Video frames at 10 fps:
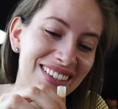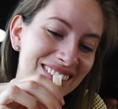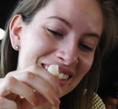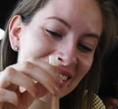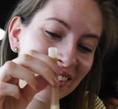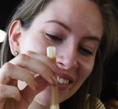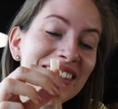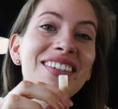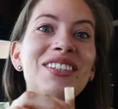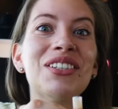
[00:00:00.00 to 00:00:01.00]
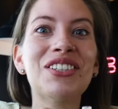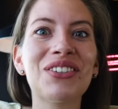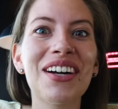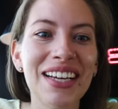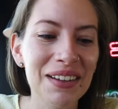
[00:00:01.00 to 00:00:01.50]
this is so good. You need to
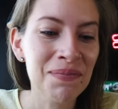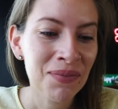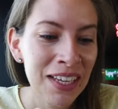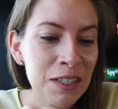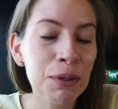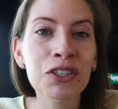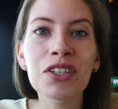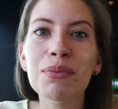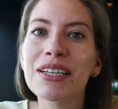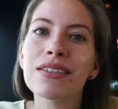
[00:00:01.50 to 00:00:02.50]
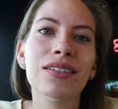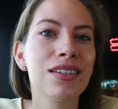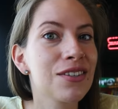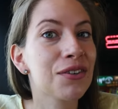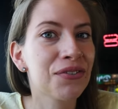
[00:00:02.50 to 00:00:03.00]
try it, oh, especially man. because
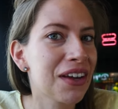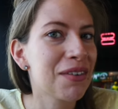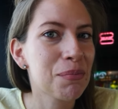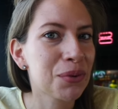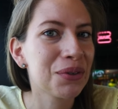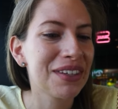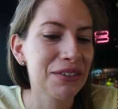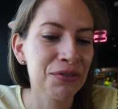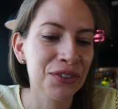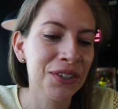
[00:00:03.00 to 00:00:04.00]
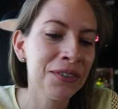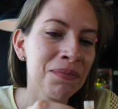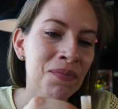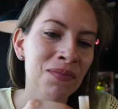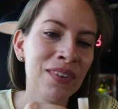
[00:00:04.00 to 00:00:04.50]
this is your favorite Peruvian fruit.
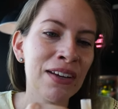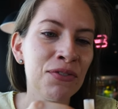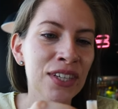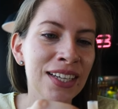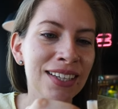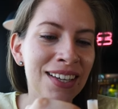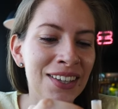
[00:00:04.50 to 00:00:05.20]
Yeah. I feel like